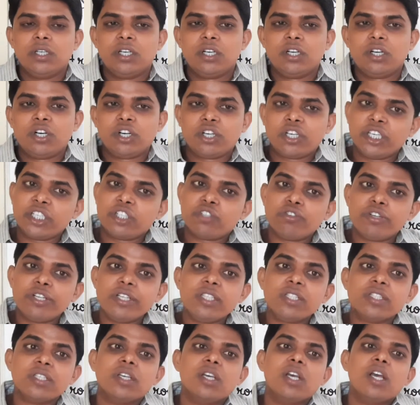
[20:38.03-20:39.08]
Okay,
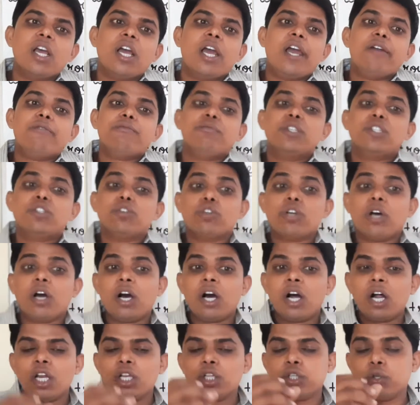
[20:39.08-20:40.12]
students? And we should
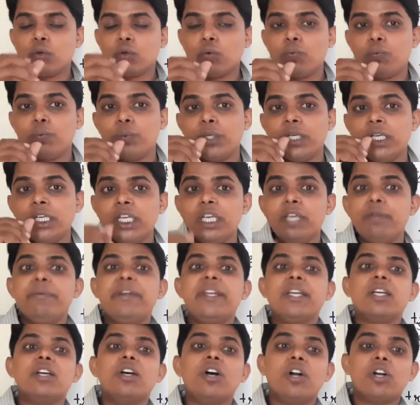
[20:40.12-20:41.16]
also believe
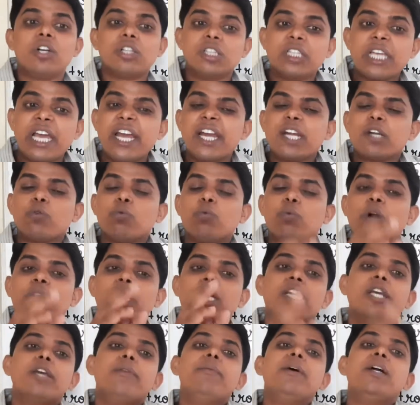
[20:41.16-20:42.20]
in God, that
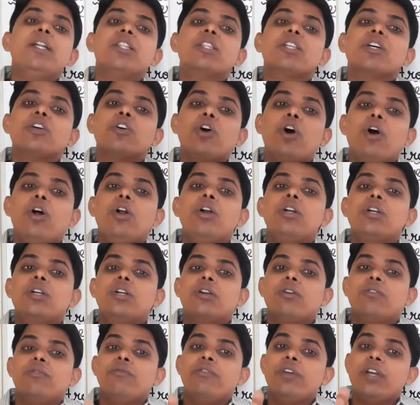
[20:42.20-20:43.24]
whatever the God
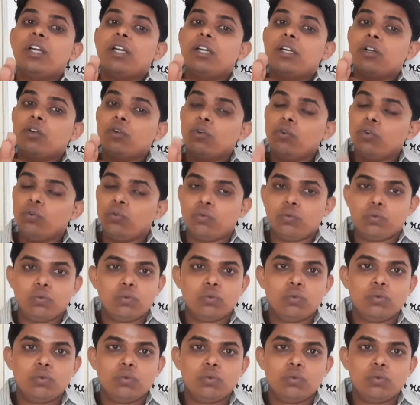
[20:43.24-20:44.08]
will do